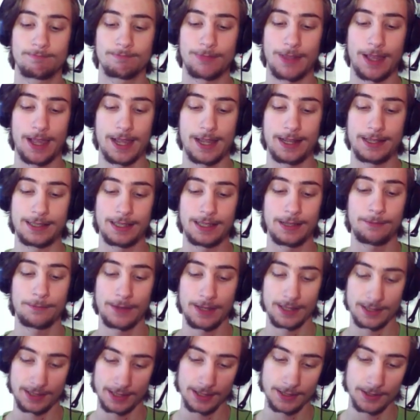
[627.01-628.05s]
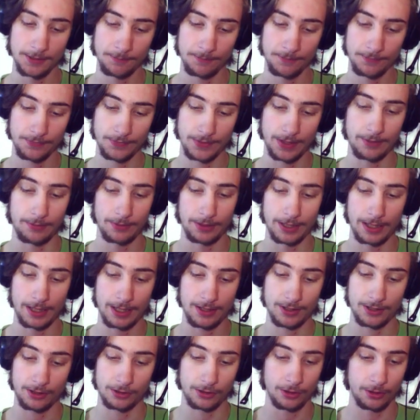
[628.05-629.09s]
They did fix it. Everything
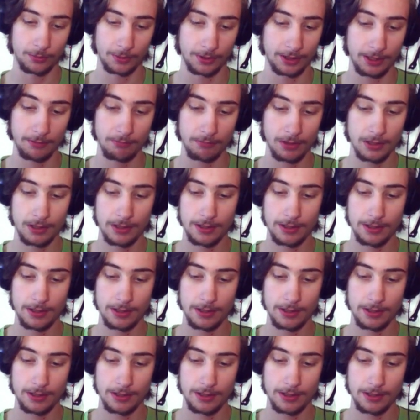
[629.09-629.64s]
is good with him.